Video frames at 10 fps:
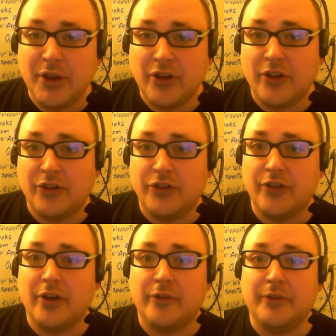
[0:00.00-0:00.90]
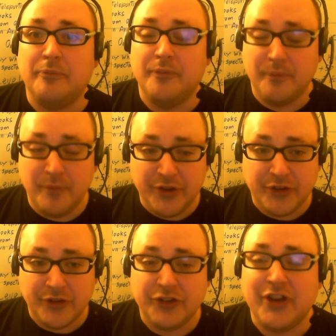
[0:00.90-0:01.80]
because of a
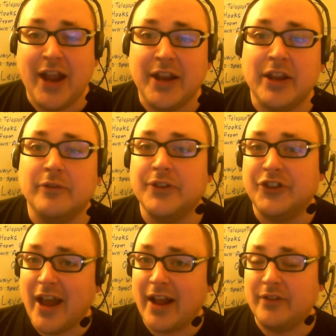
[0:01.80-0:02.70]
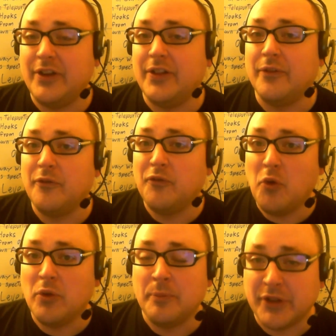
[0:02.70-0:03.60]
misunderstanding of exactly the
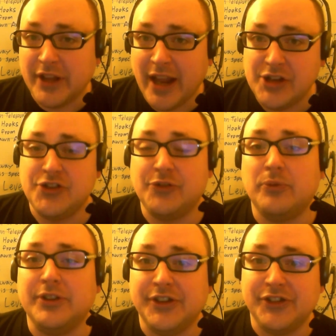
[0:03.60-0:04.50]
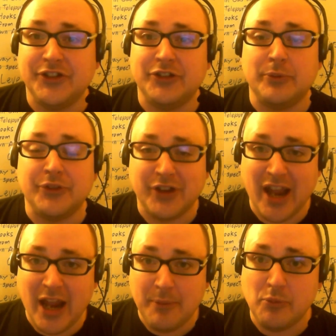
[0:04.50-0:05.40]
full implications of what the system is
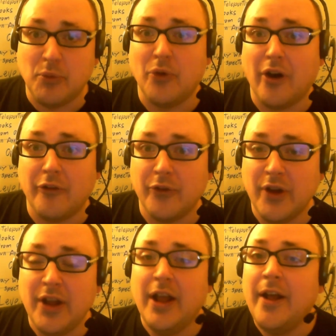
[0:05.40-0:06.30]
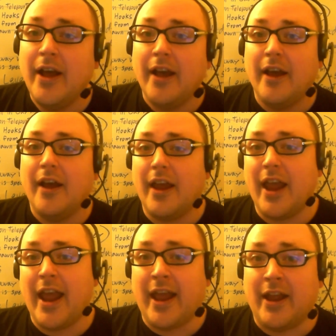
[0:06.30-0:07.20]
capable of.
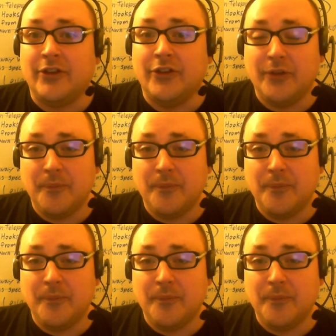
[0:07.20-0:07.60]
And